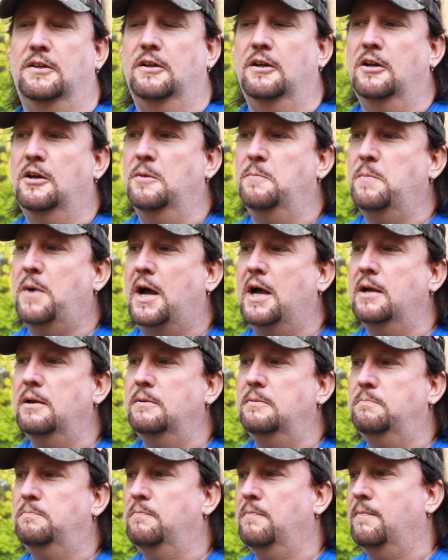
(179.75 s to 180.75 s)

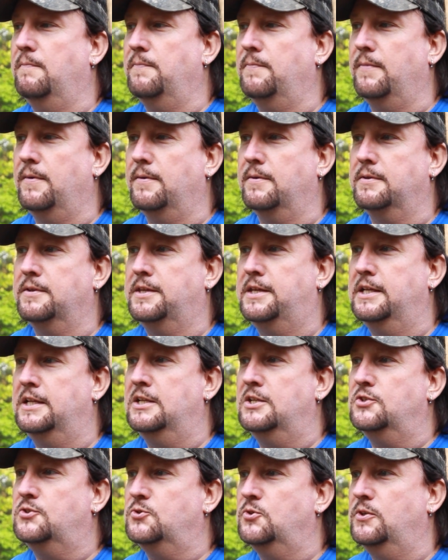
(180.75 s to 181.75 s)
I get
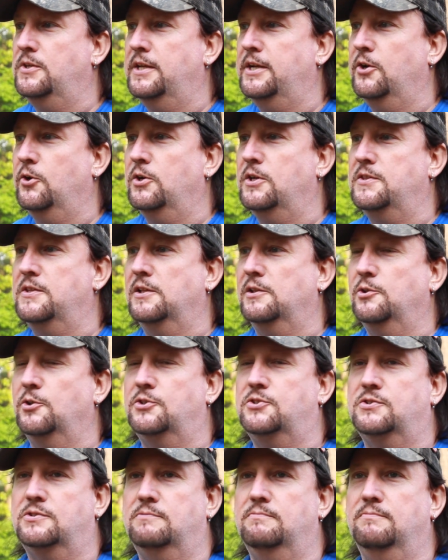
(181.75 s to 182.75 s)
into an area that
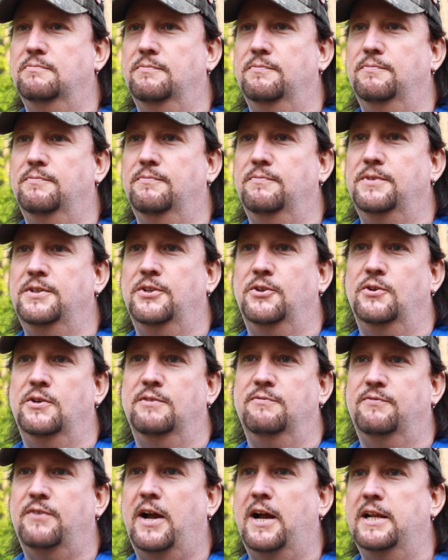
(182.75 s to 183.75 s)
looks,
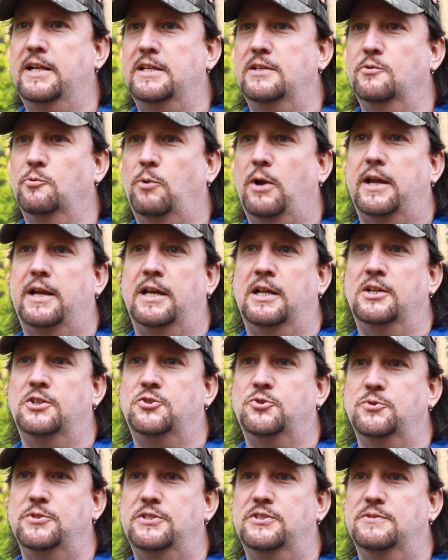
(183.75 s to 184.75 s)
inviting, the right kind of
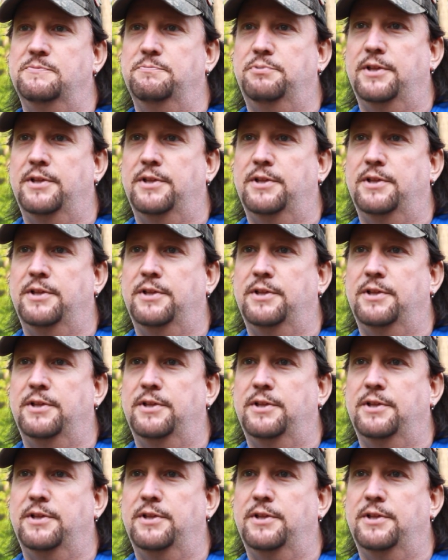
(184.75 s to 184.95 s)
trees and